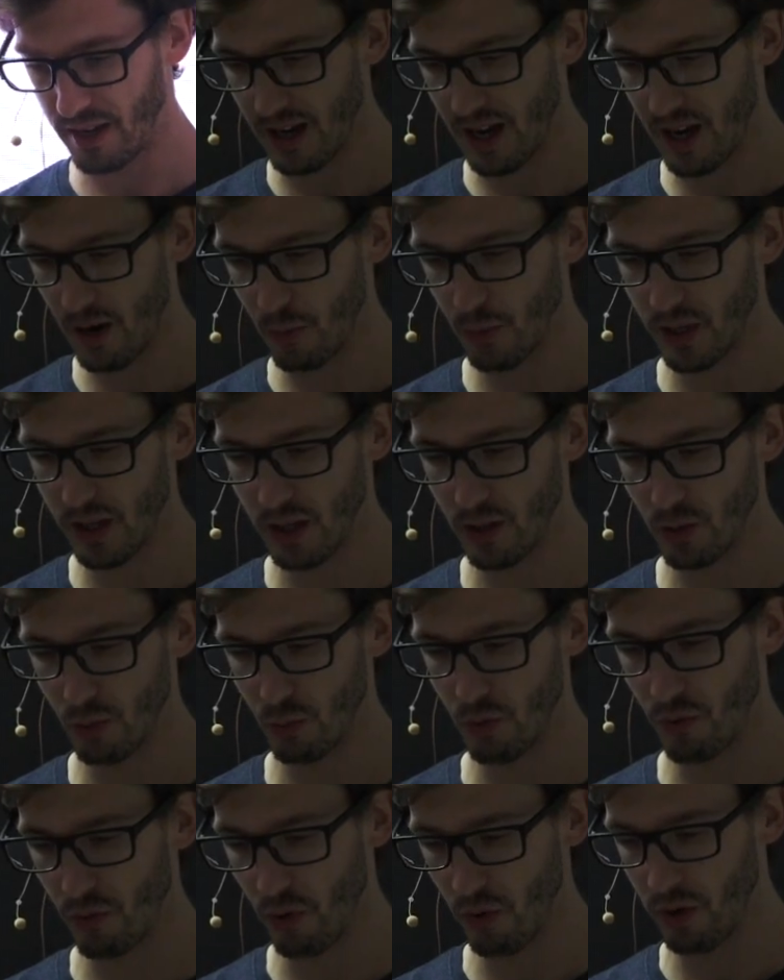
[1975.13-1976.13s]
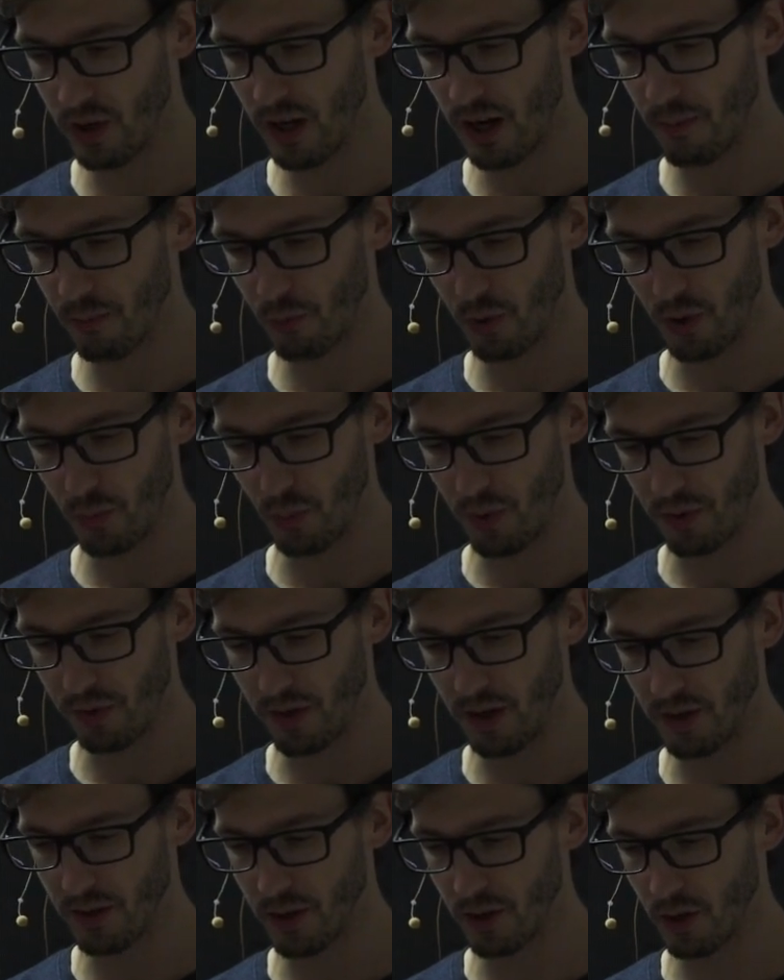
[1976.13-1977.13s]
now we can do a rolling upgrade with
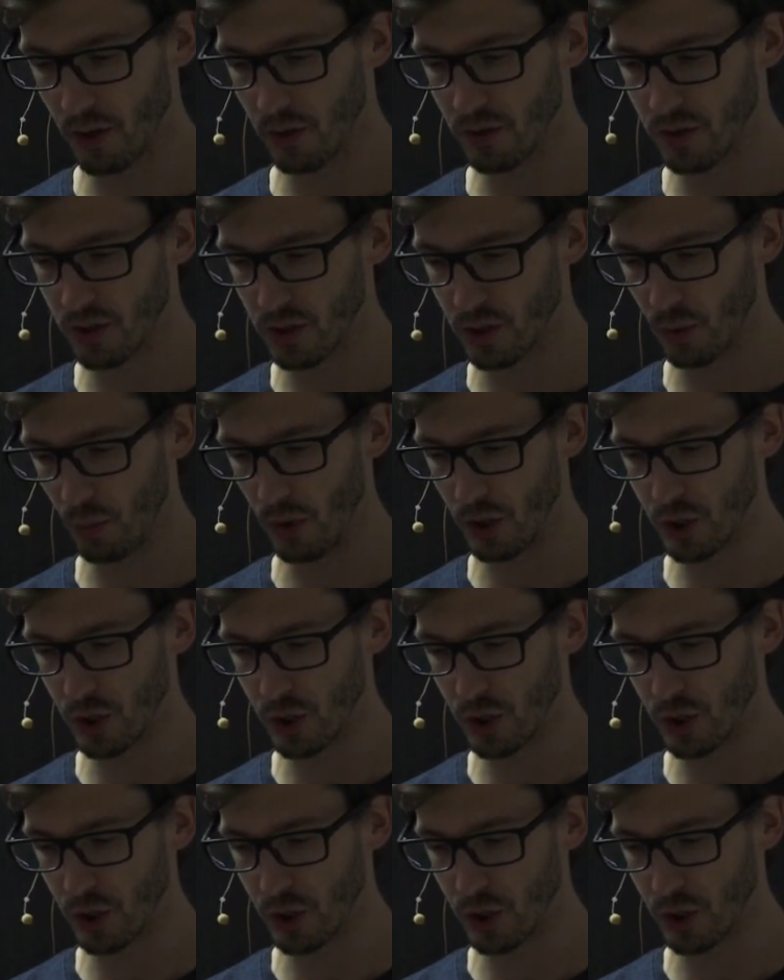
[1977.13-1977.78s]
the other nodes, so we'll